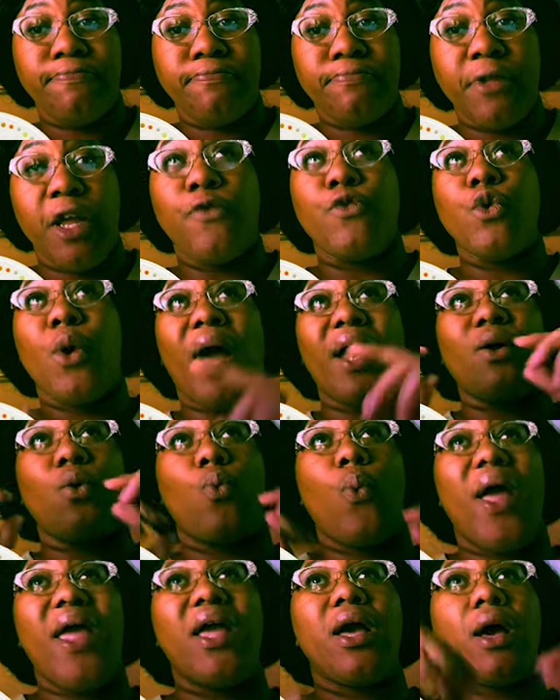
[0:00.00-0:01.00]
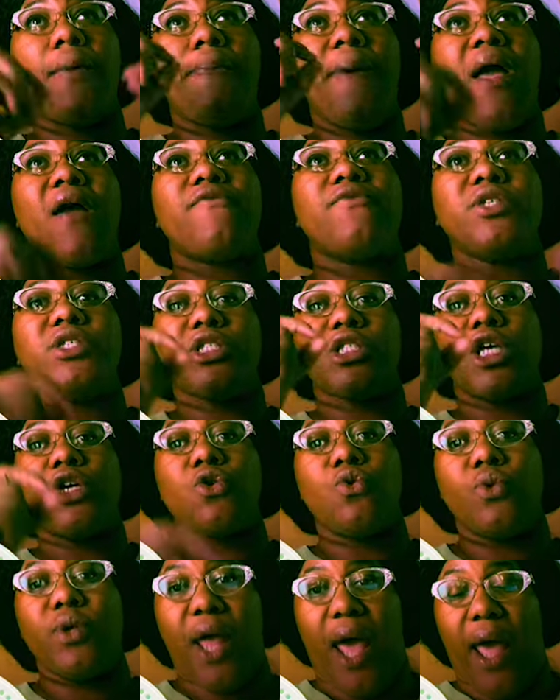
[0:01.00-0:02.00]
if you got to wake up every
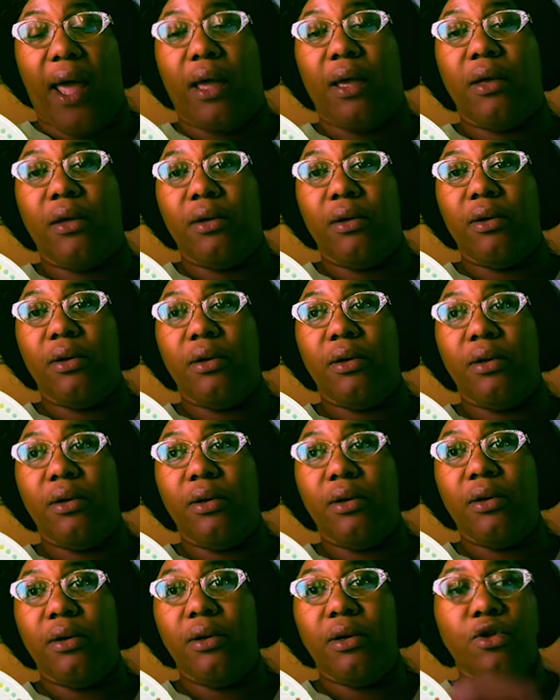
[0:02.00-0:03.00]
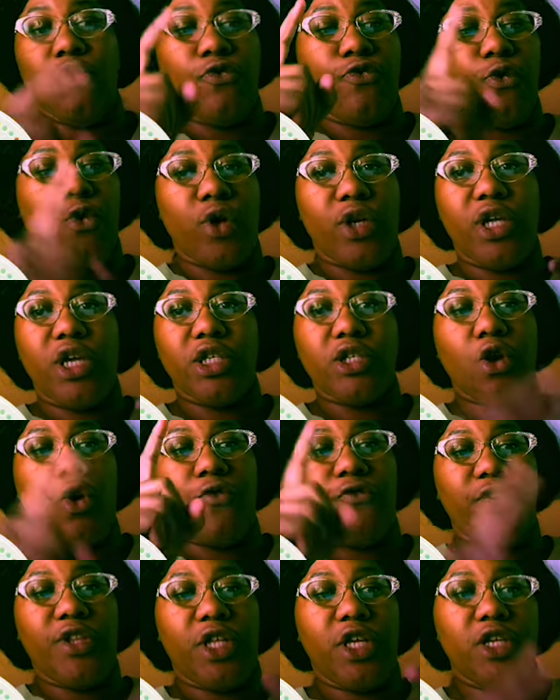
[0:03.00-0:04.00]
single day, you are 40 years
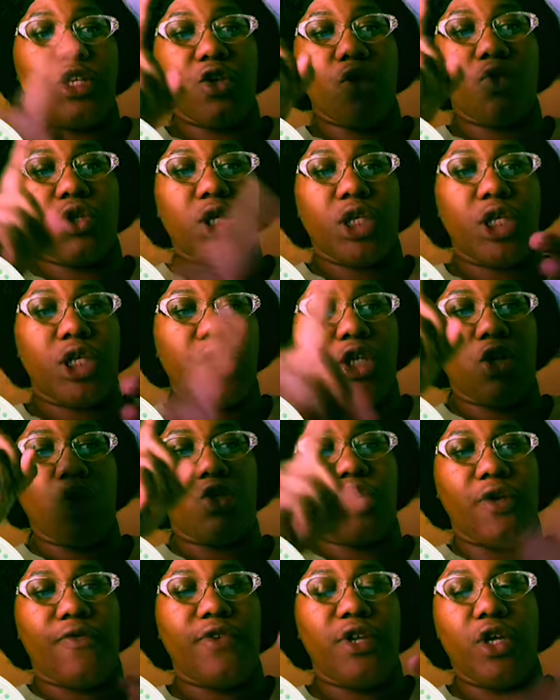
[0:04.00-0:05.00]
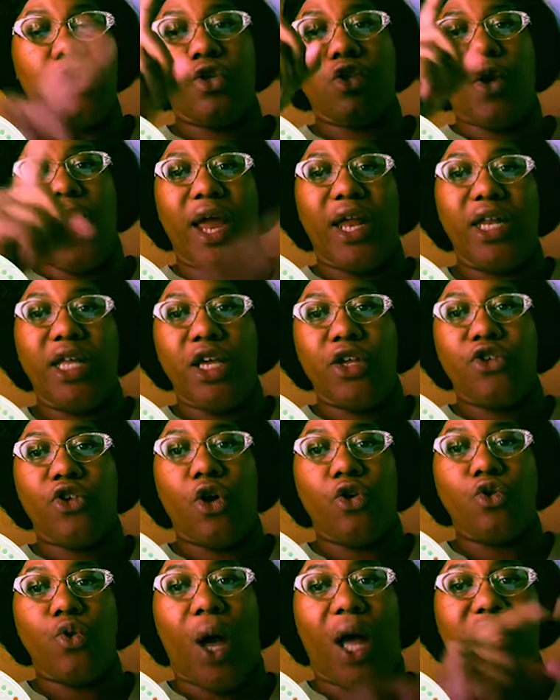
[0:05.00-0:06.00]
old, 50 years old, 60 years old, 70 years old, 80 years
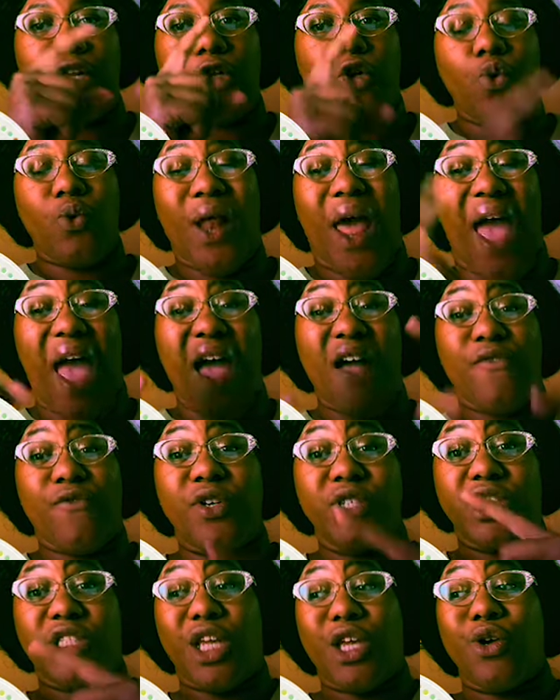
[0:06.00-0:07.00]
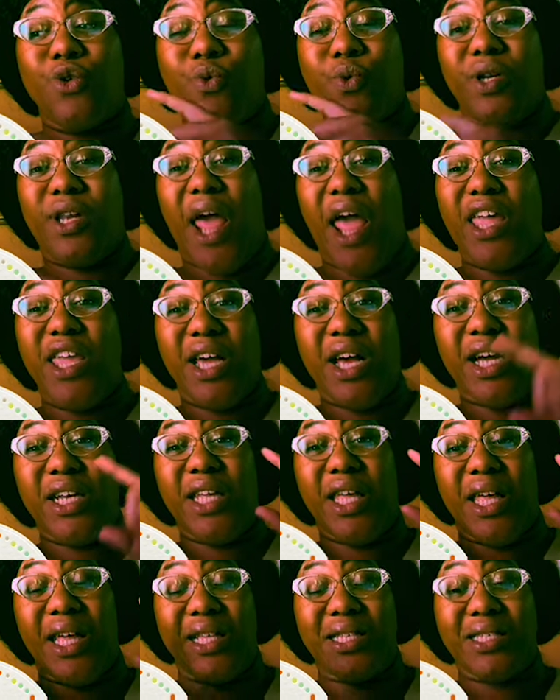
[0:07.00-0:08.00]
old, you got to do that every single day. You're going to
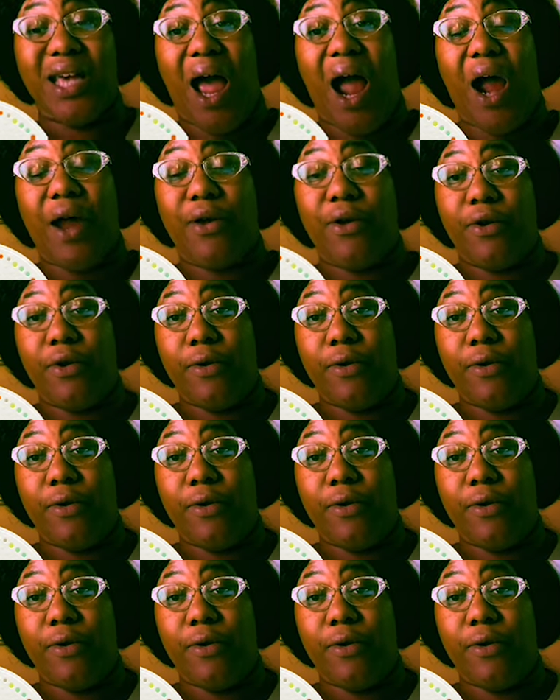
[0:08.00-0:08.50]
get tired.